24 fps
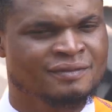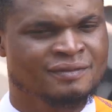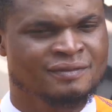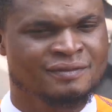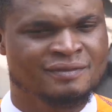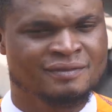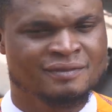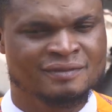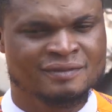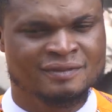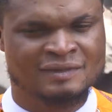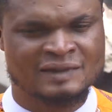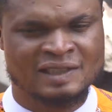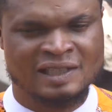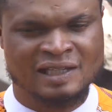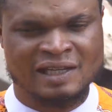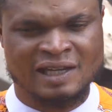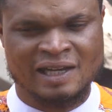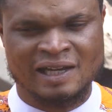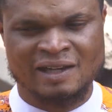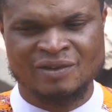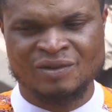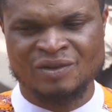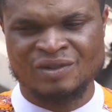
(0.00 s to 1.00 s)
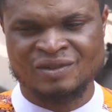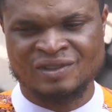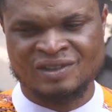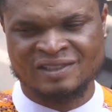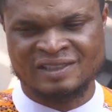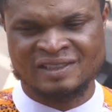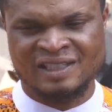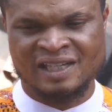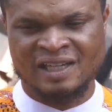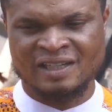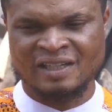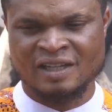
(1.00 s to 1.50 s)
I don't
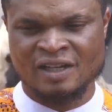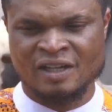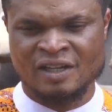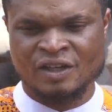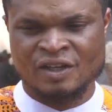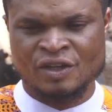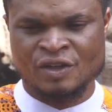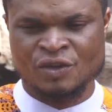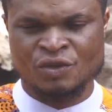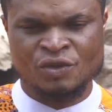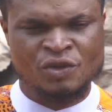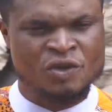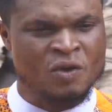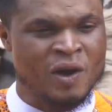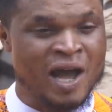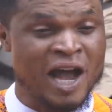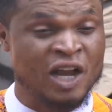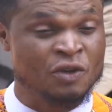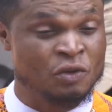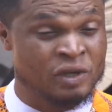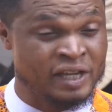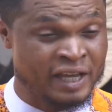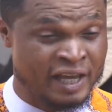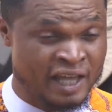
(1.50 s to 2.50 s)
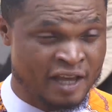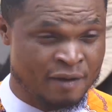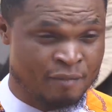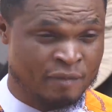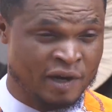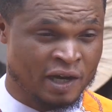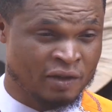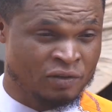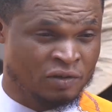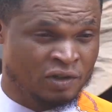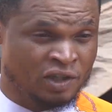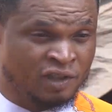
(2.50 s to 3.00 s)
understand. You know, I actually came
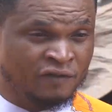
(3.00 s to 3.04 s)
back to